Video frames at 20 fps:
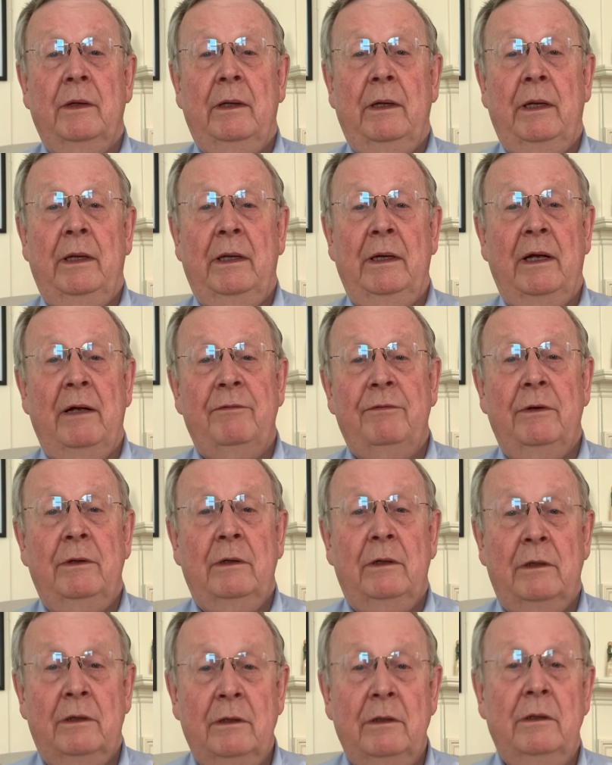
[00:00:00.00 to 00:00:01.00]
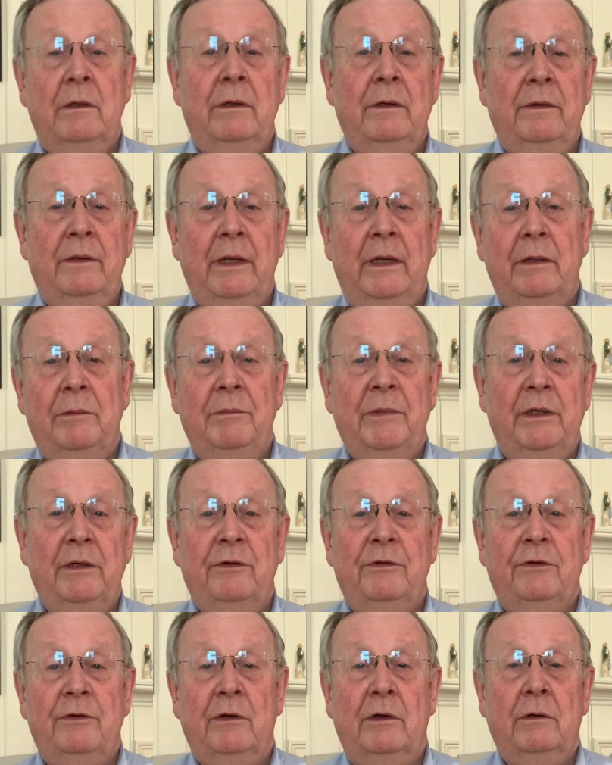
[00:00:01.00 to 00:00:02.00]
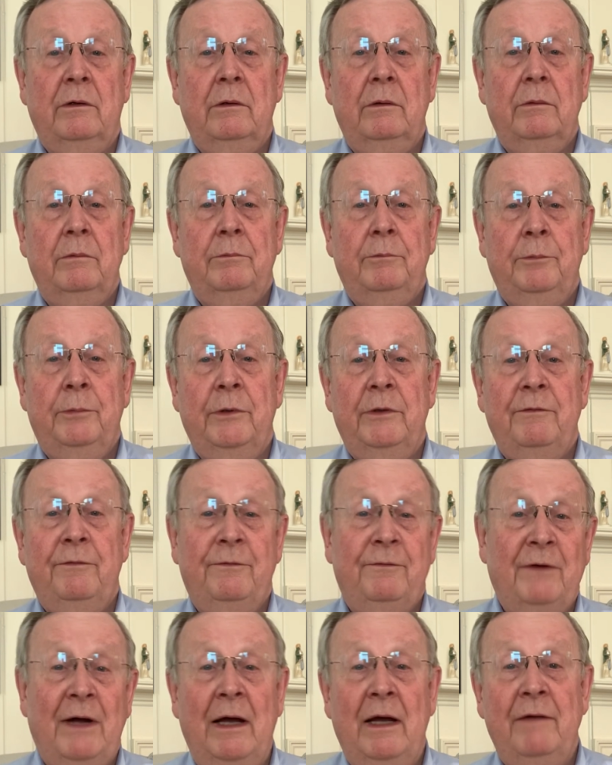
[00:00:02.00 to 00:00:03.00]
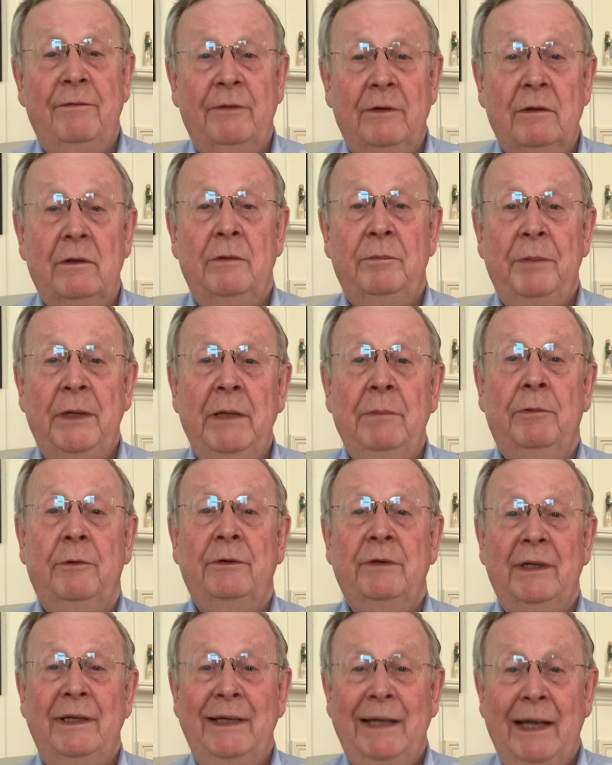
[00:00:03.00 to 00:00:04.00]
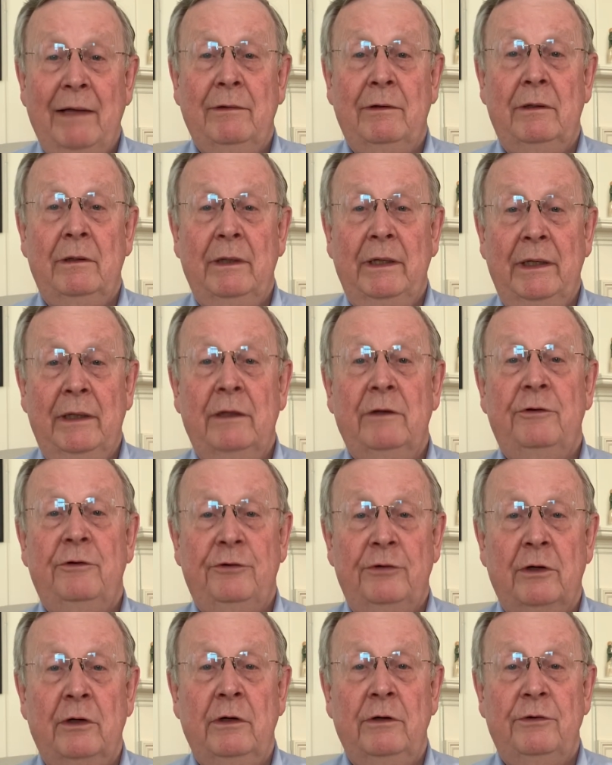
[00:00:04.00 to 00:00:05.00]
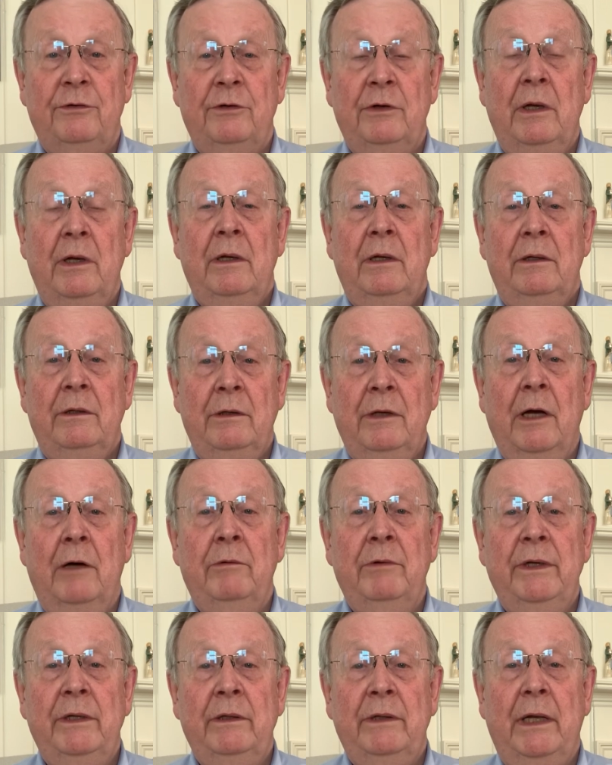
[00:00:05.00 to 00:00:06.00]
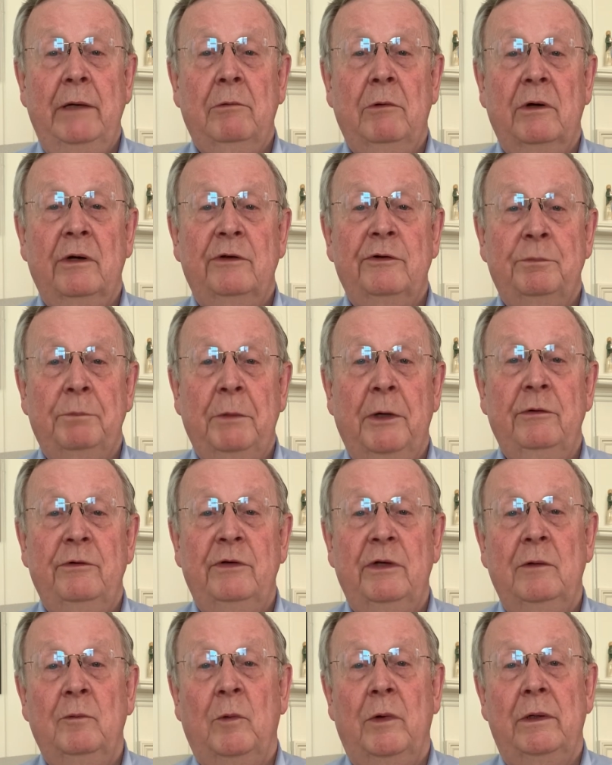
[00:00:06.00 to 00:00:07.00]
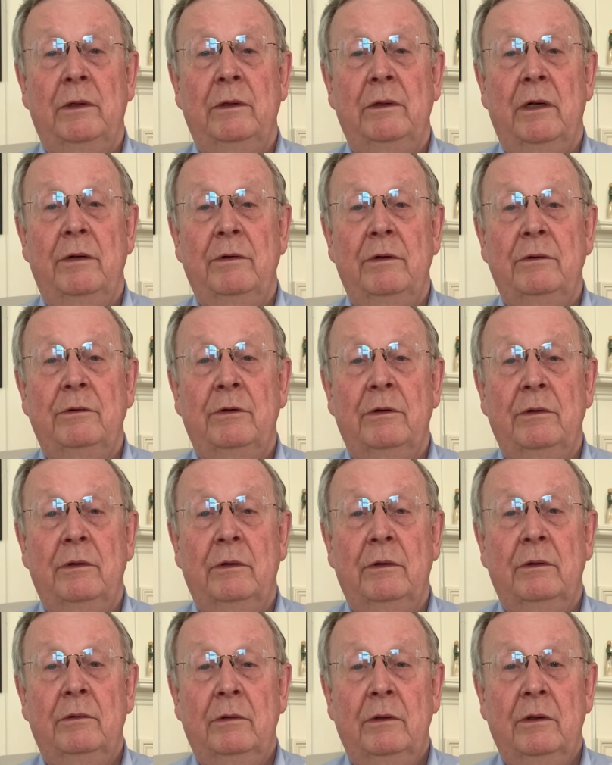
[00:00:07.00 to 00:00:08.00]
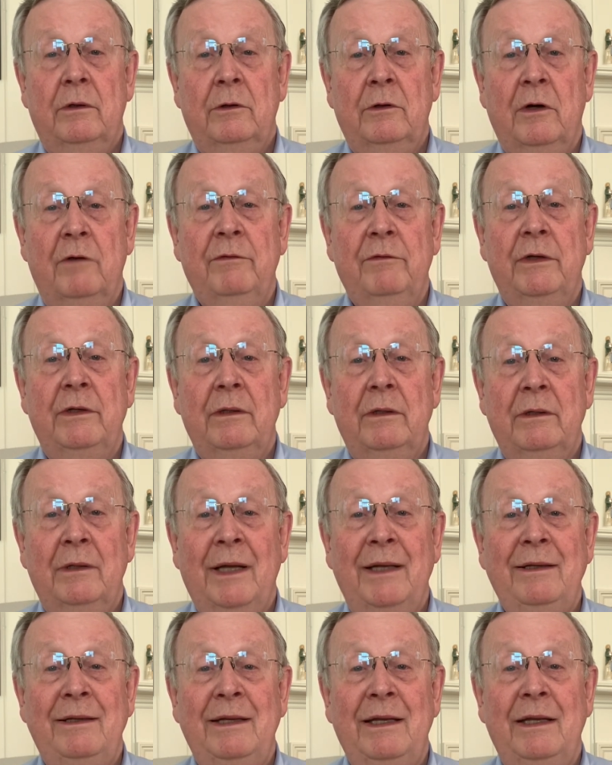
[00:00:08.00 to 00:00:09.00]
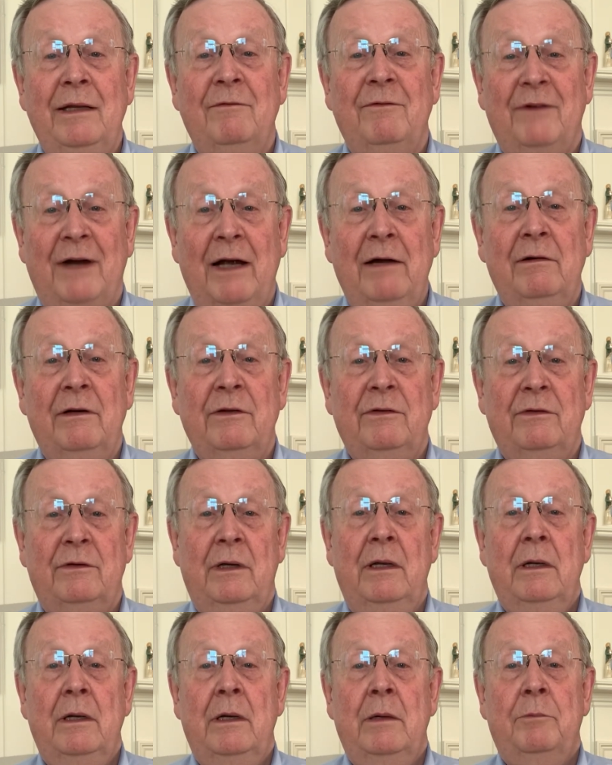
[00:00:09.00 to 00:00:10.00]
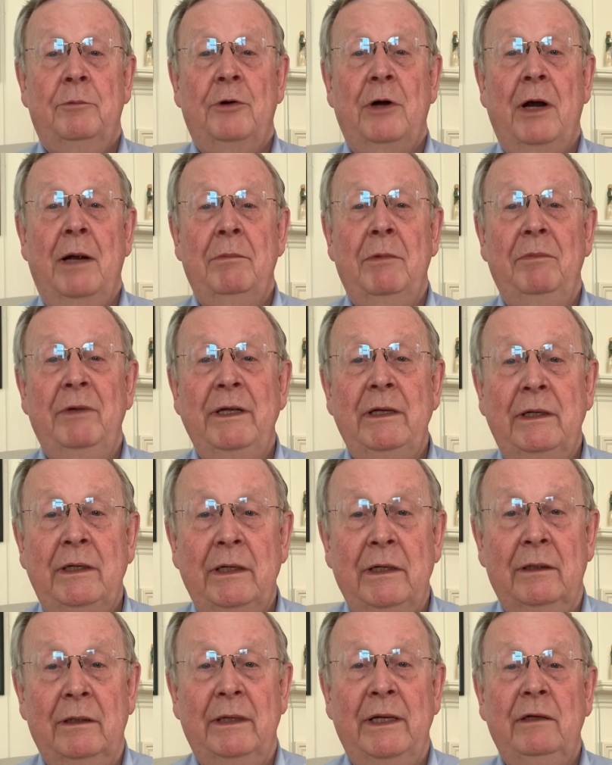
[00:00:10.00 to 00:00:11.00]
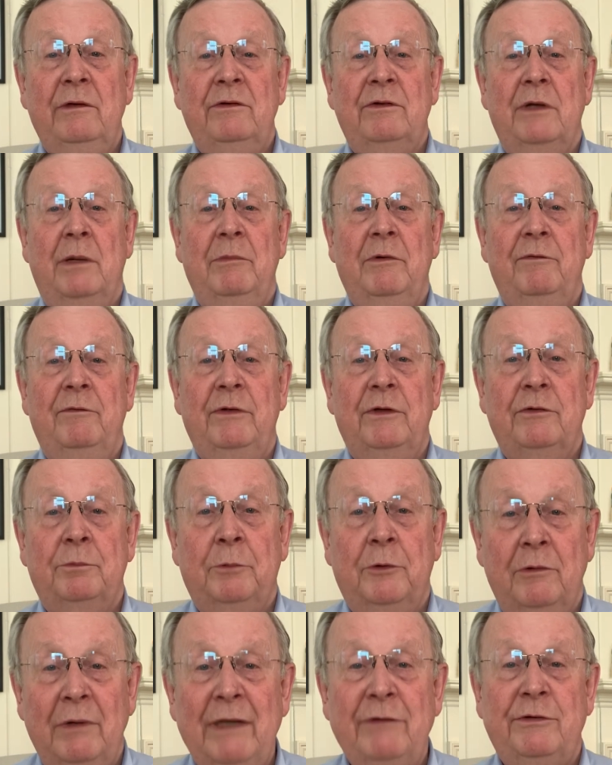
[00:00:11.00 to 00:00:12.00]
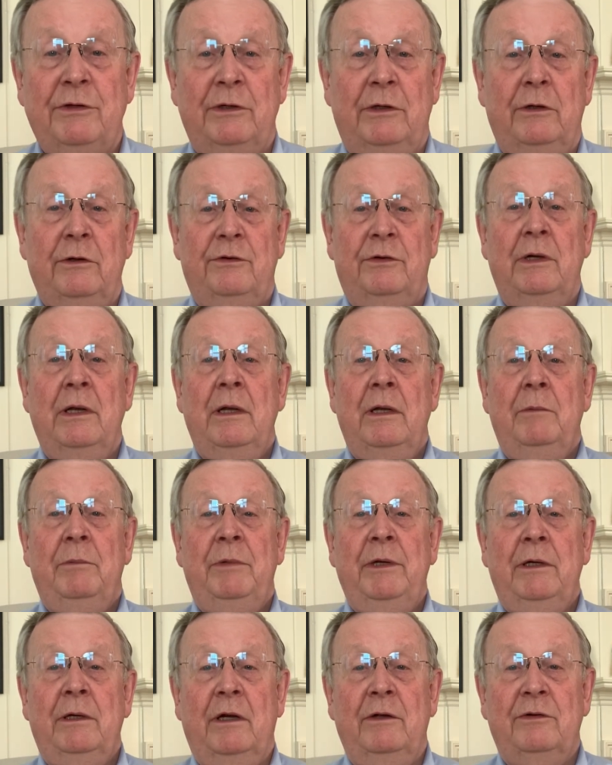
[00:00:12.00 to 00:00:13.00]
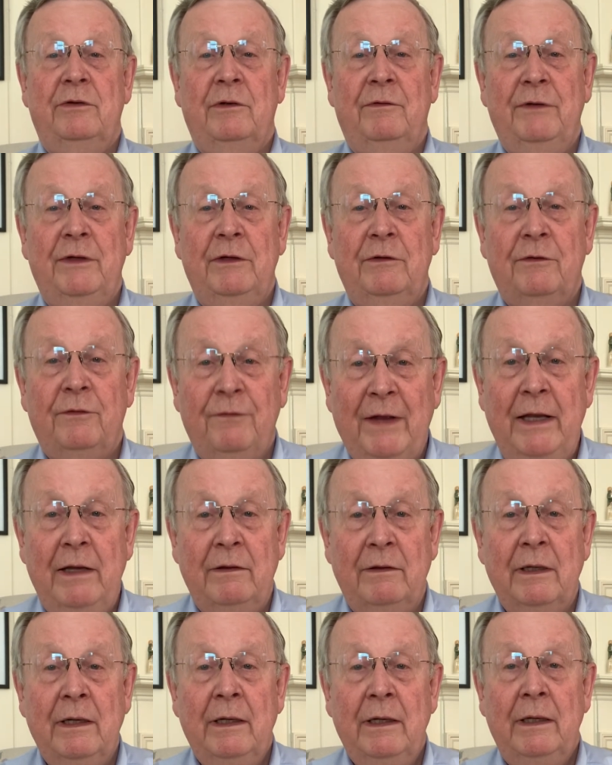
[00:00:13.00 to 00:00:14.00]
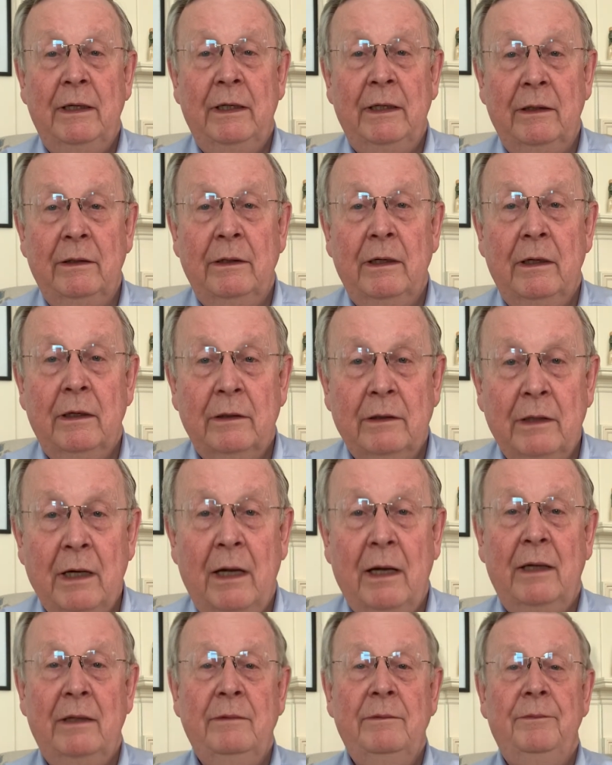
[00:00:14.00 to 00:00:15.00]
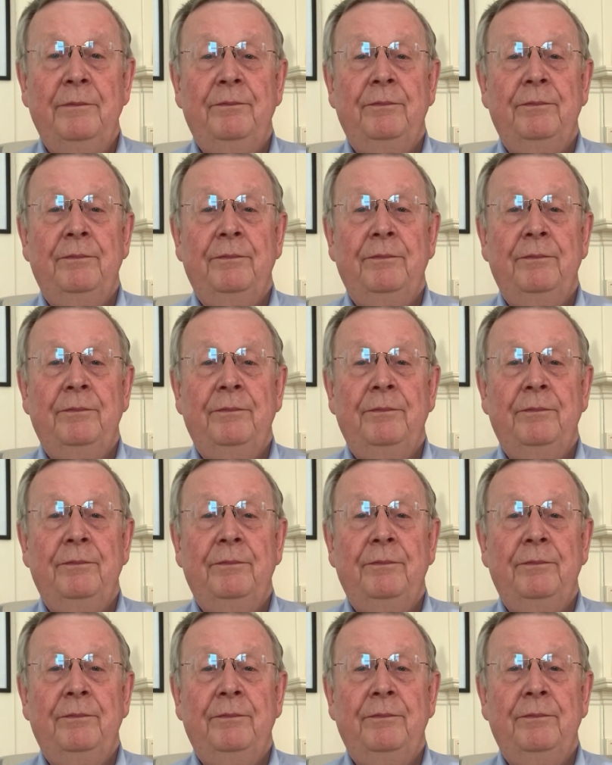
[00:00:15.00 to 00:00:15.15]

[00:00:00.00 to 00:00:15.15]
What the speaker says: And I've heard that a minister put 500 people together in a church knowing they were exposing one another to the COVID-19 virus, probably killing some of his parishioners because of his faith in God.